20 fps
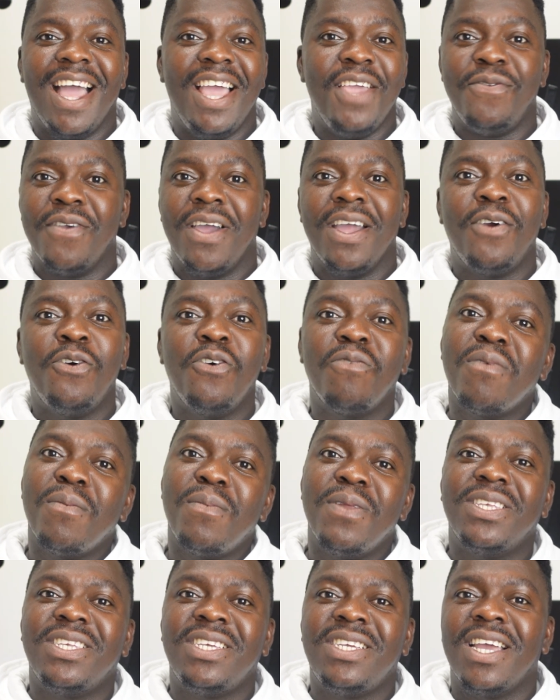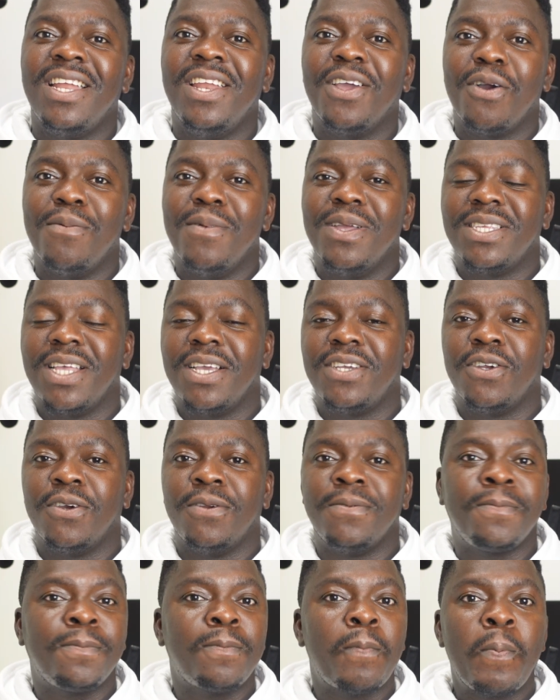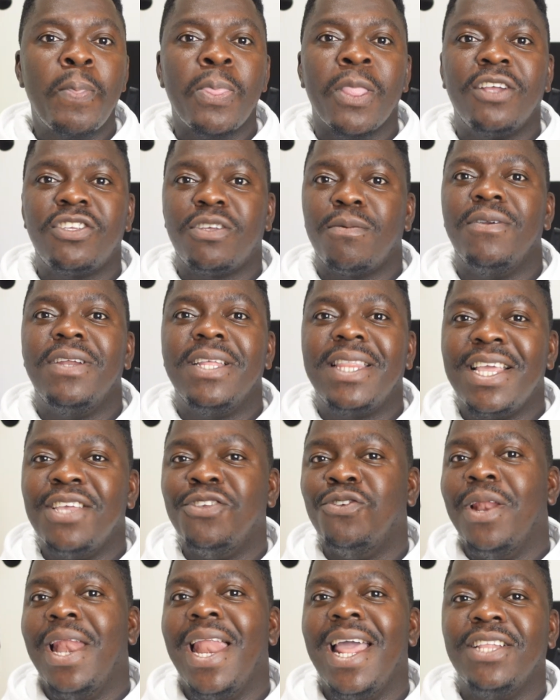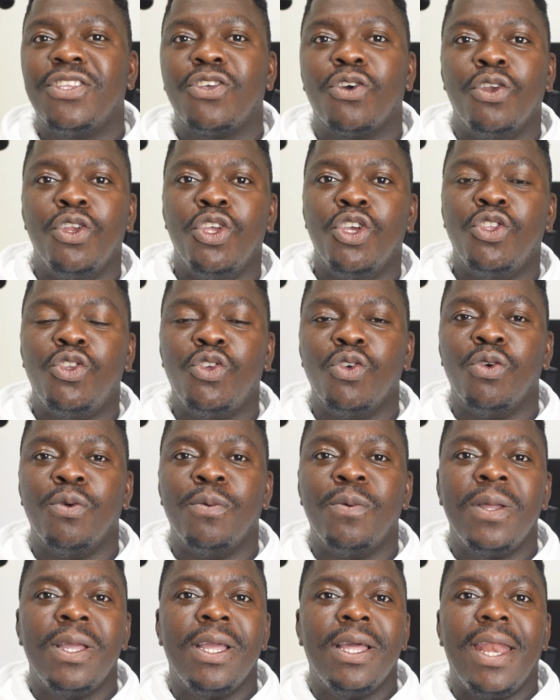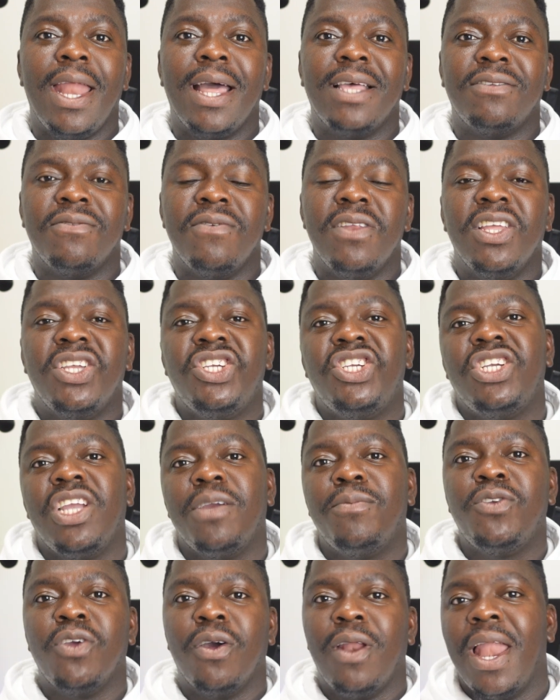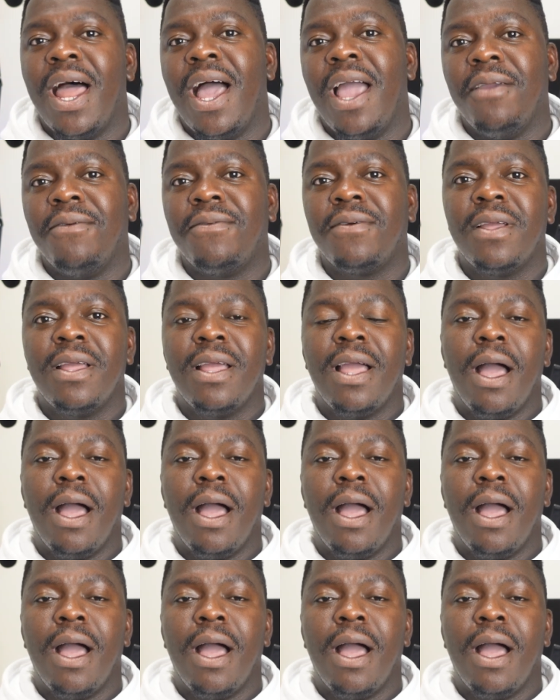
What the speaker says: If you agree with me, please share in the comment section some of the things you learned on YouTube that's really shaped your life.